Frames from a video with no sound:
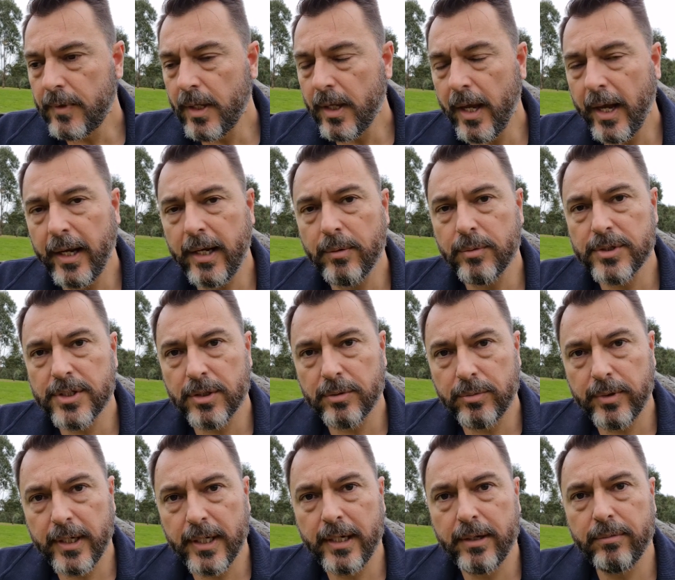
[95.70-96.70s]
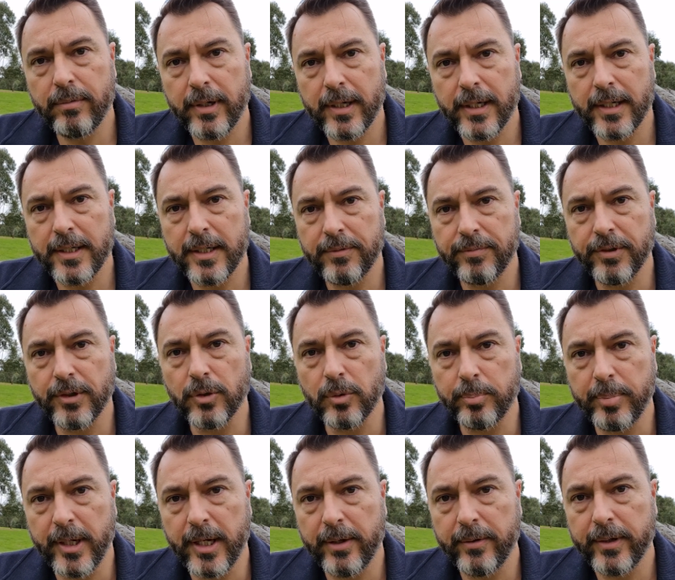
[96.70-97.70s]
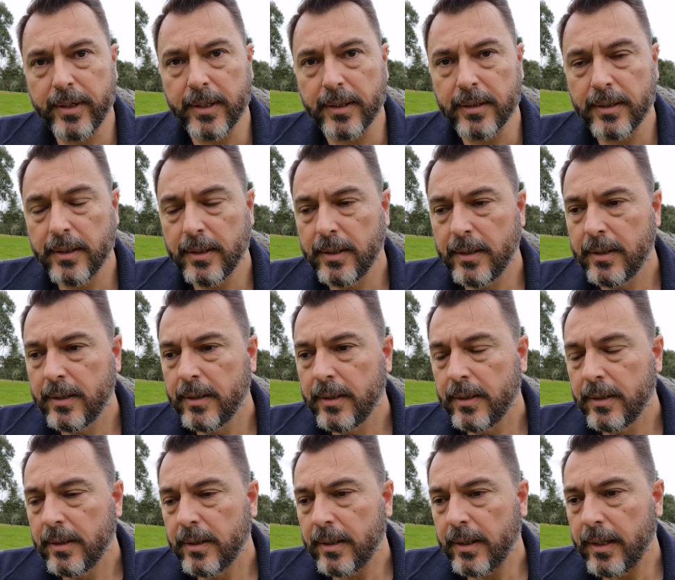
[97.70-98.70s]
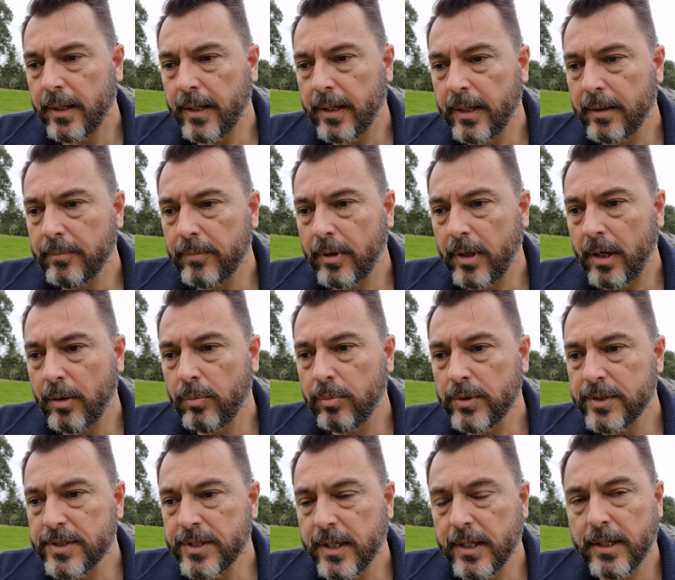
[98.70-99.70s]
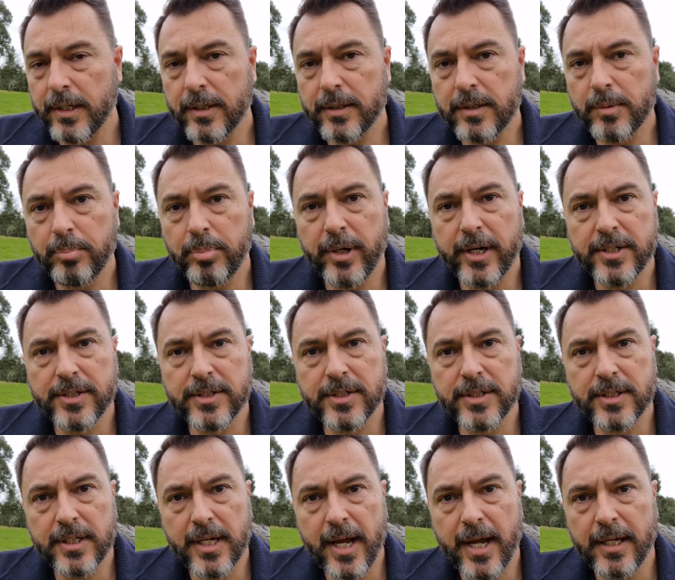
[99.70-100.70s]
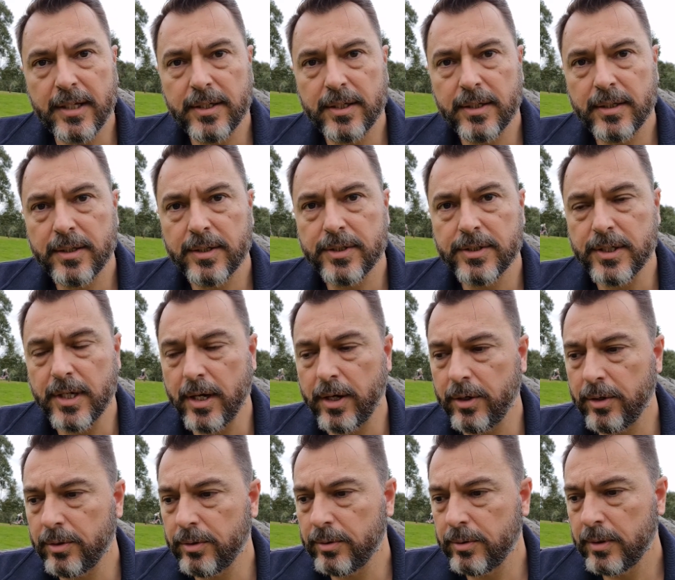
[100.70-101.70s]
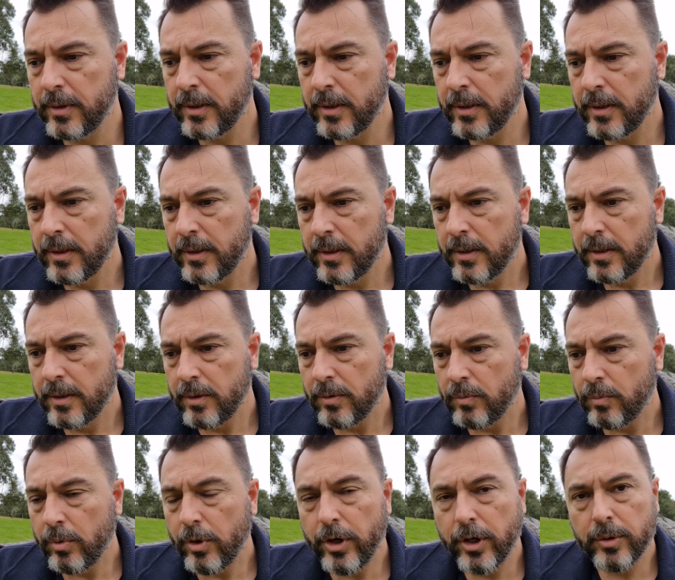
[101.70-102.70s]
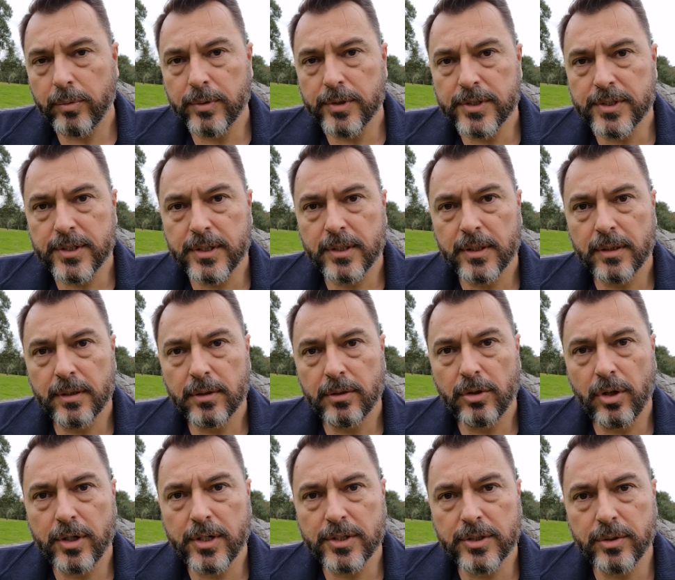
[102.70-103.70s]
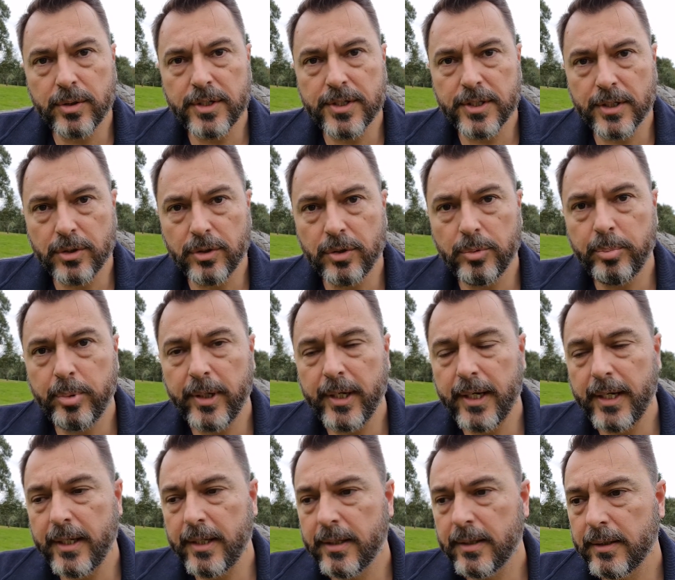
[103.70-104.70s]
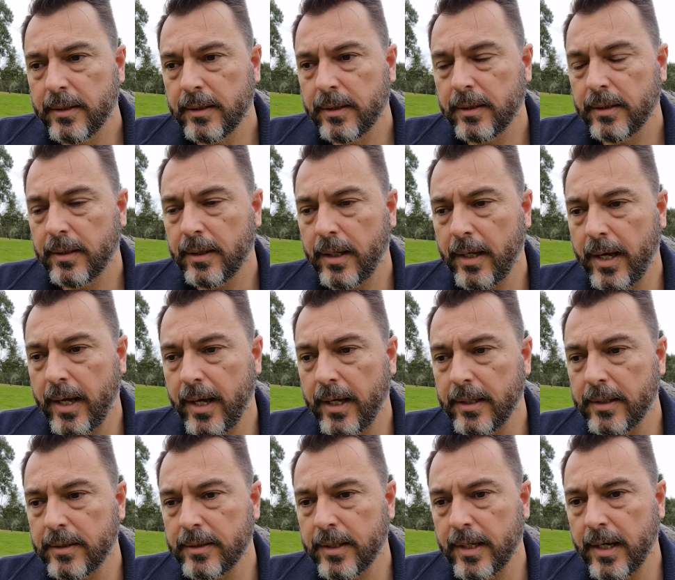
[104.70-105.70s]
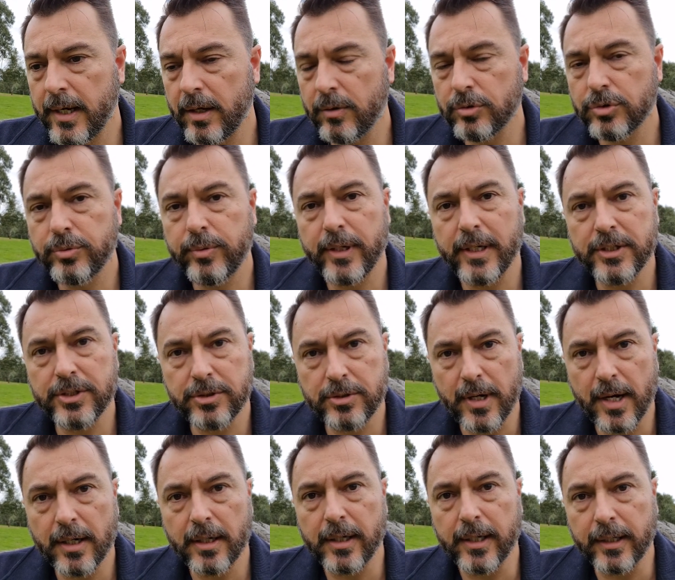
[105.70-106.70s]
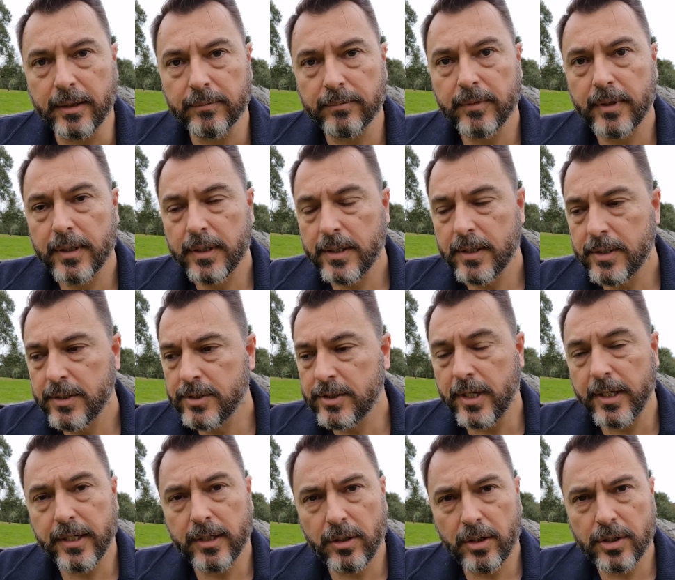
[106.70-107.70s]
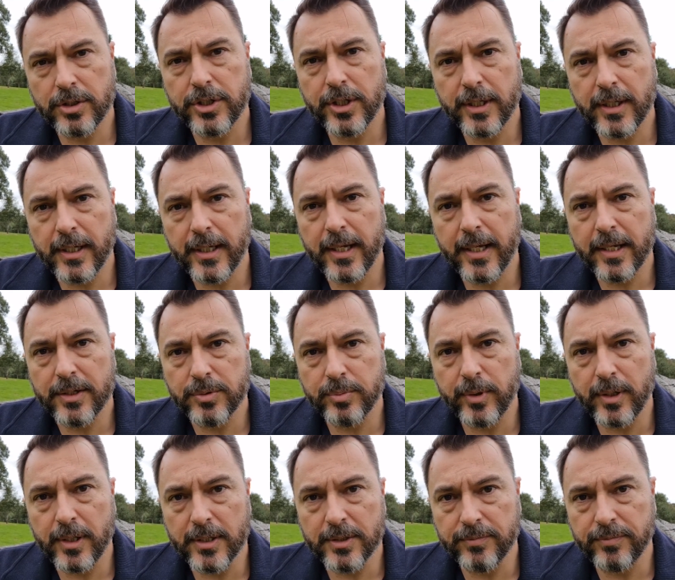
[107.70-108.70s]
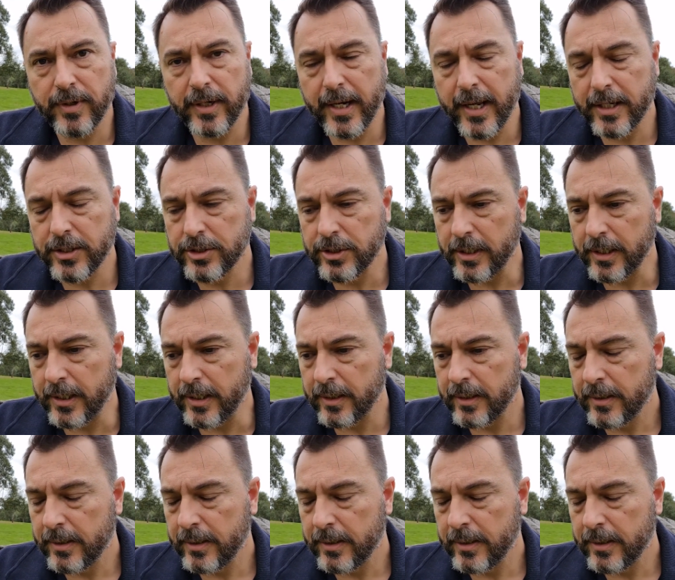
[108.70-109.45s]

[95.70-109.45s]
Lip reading: And it was a really, really difficult period. I was in a depressed state, so work was not as good as it could be. And I was really struggling, psychologically as well as financially.